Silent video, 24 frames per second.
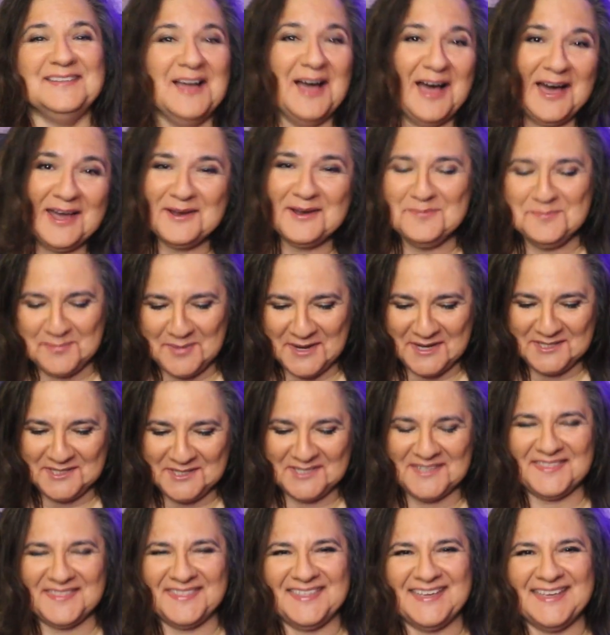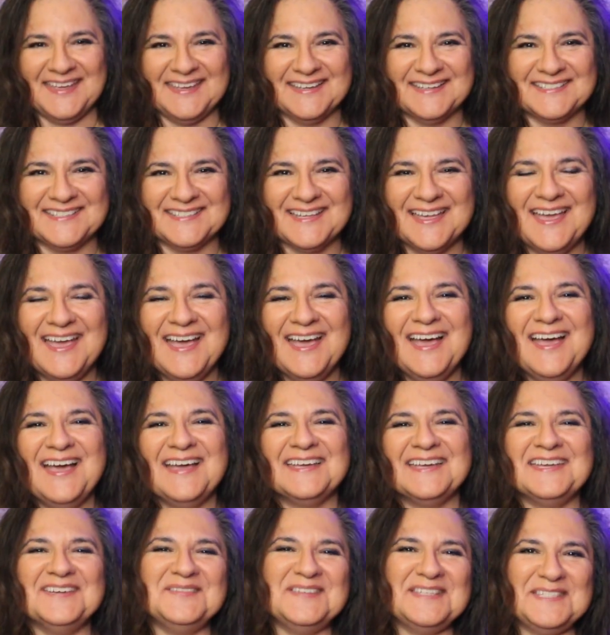not a bunch of things.
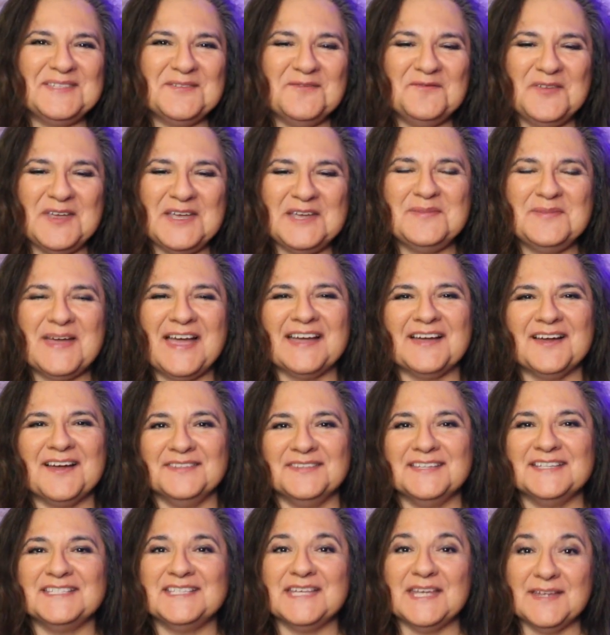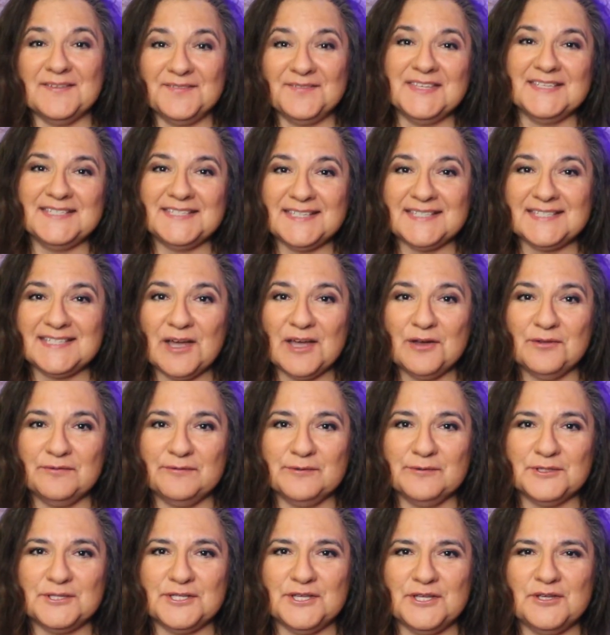Give me some feedback on this. If this is
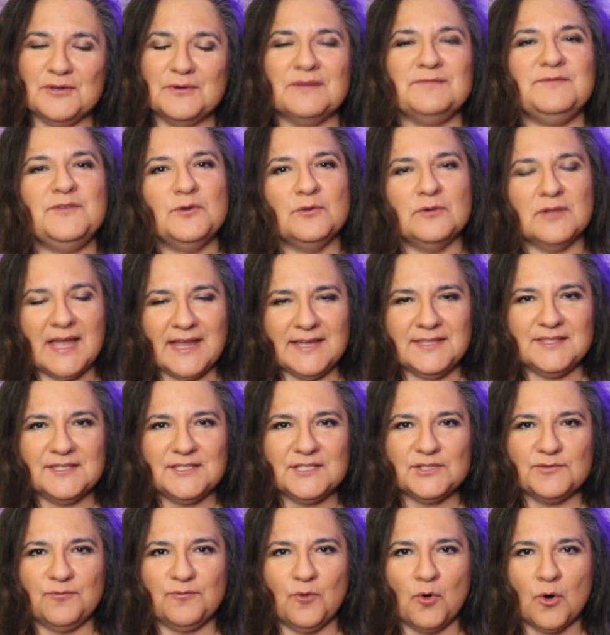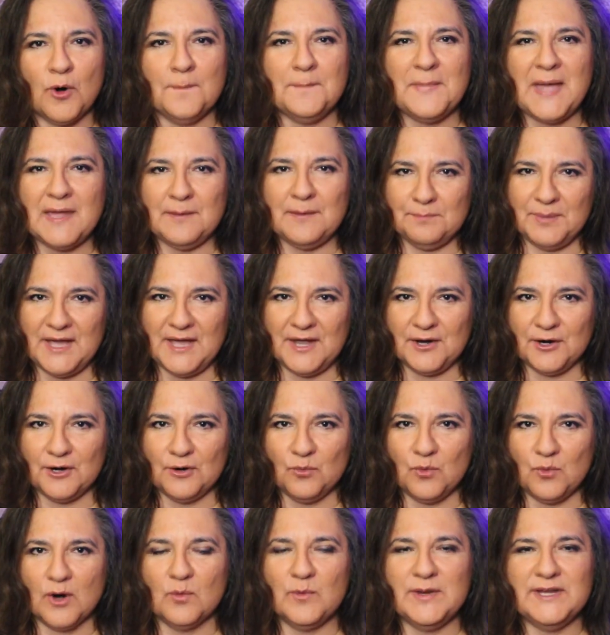helpful to you, if you like this format better
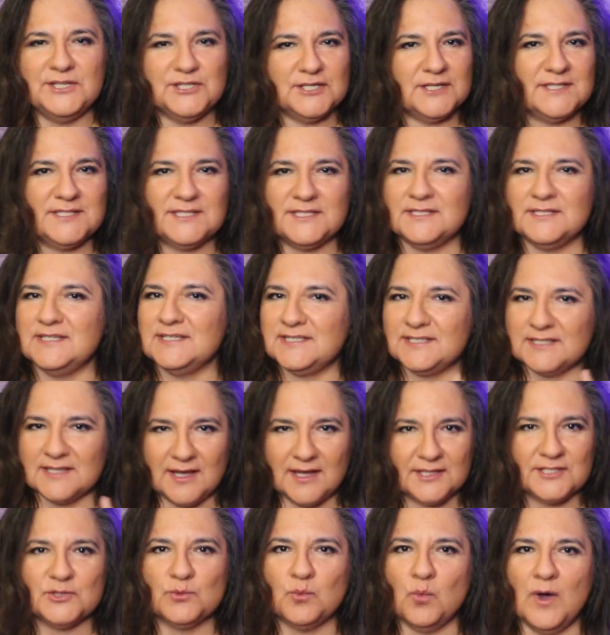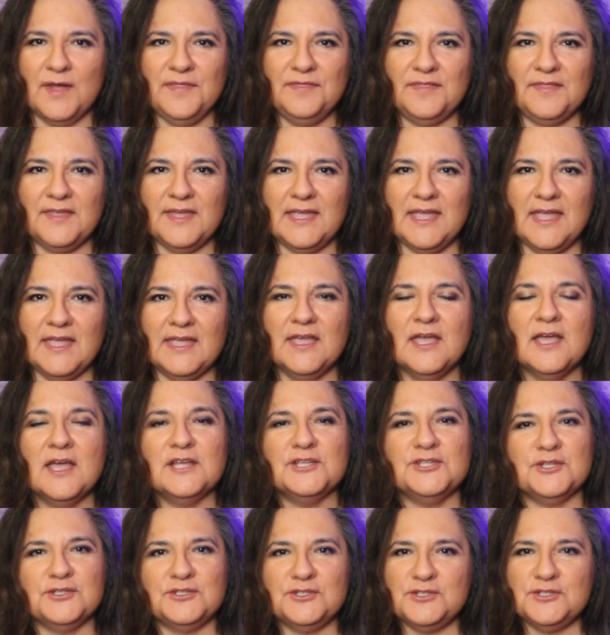where we just discuss one thing
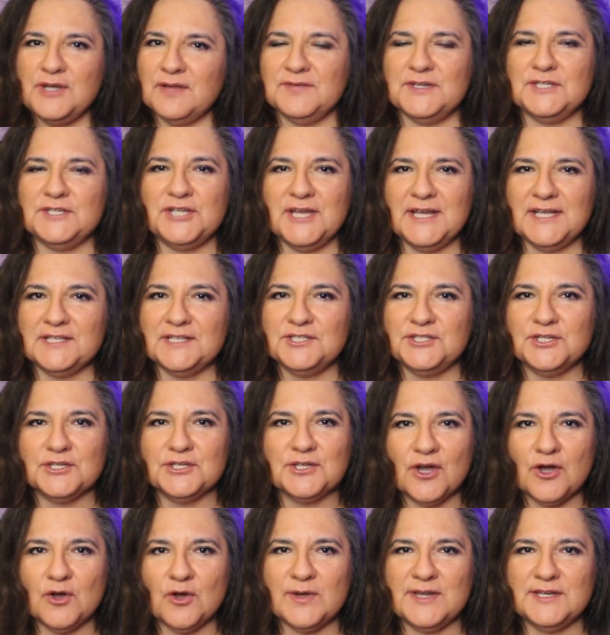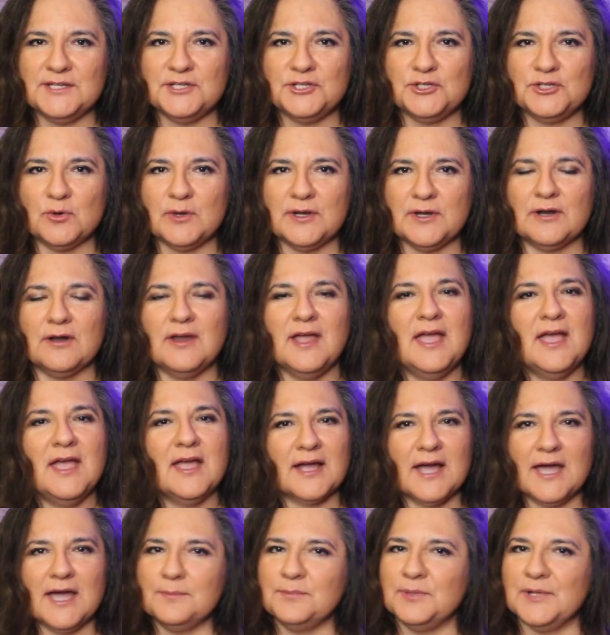so that you have a chance to go into Twitter,
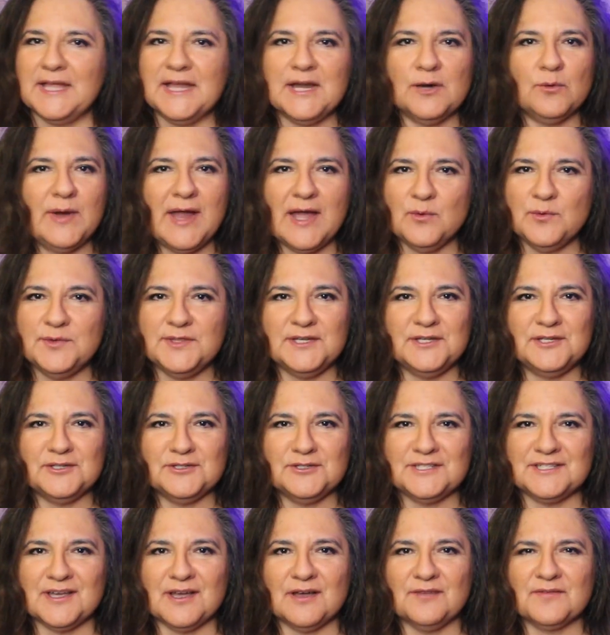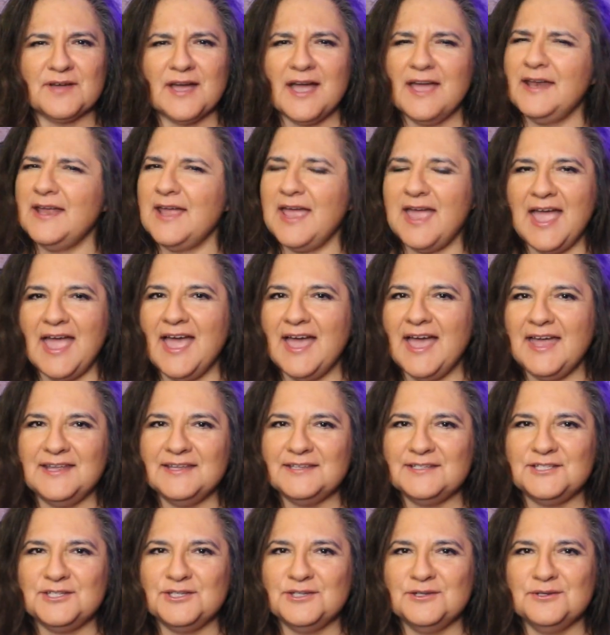kind of play around with it yourself, kind of add
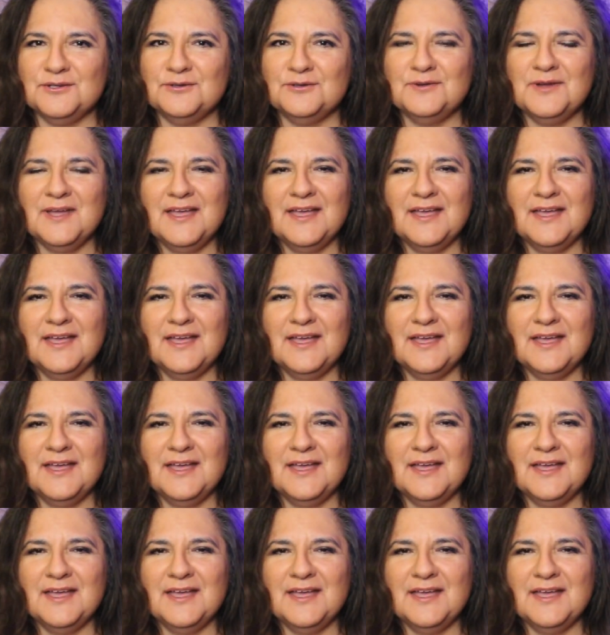it to